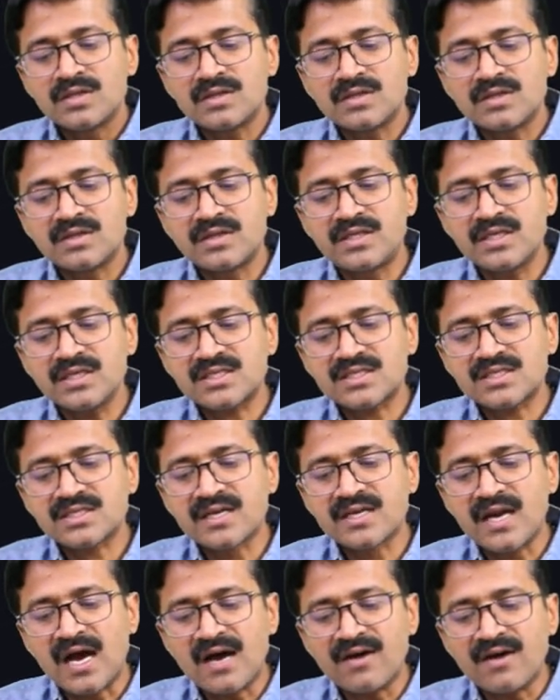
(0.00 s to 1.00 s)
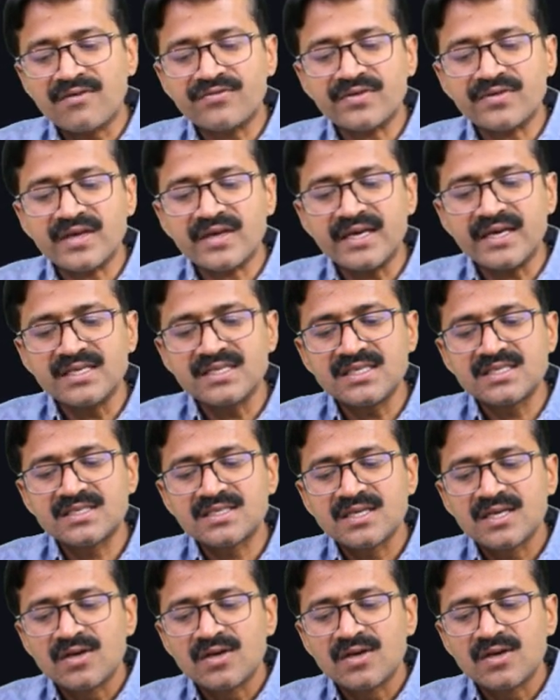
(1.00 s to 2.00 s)
This graph is
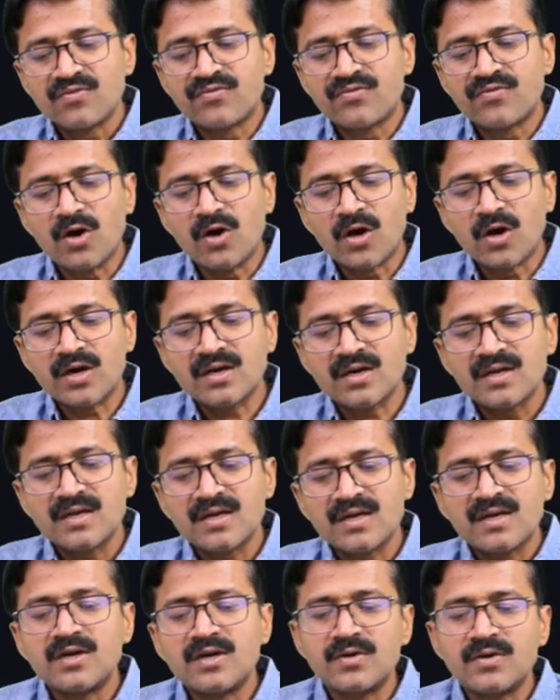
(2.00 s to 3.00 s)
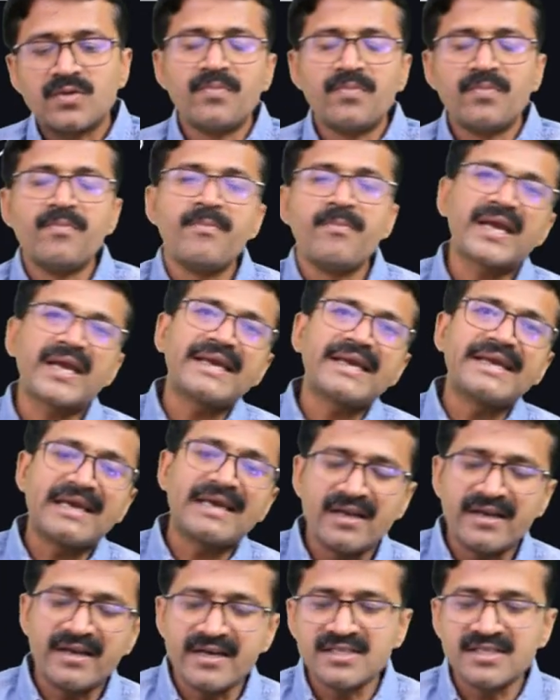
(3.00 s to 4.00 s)
for mechanical
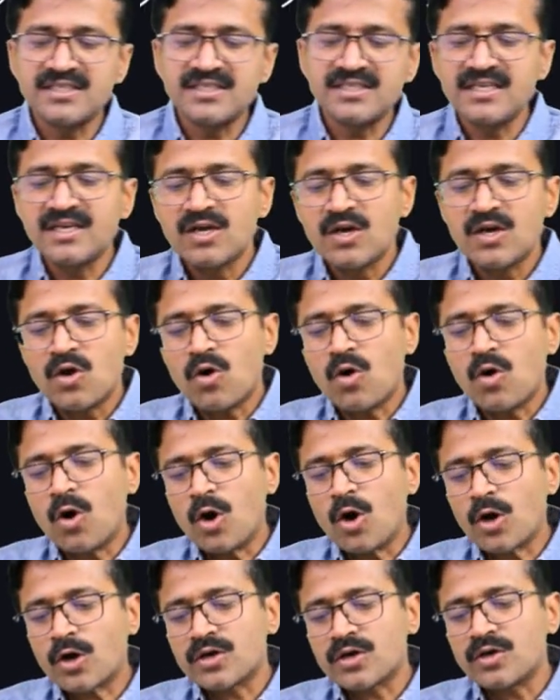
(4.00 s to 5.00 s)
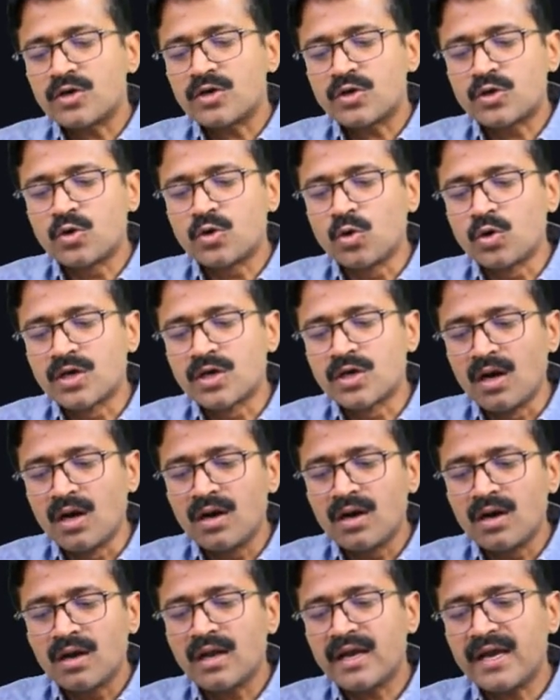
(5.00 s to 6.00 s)
energy or total
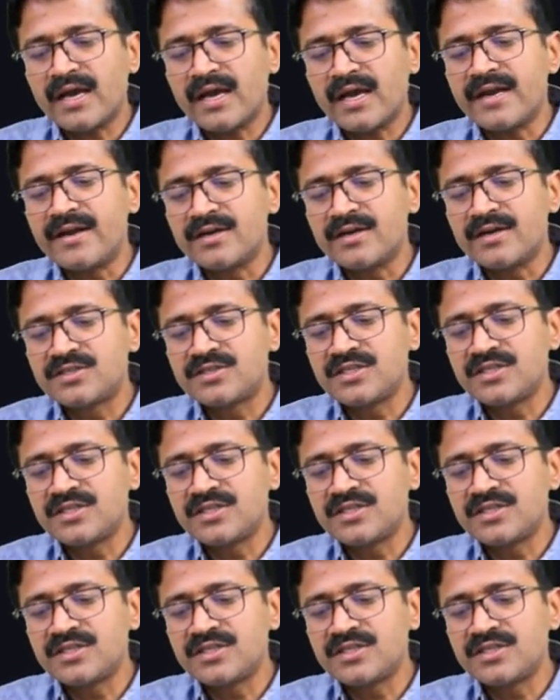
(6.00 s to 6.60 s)
energy.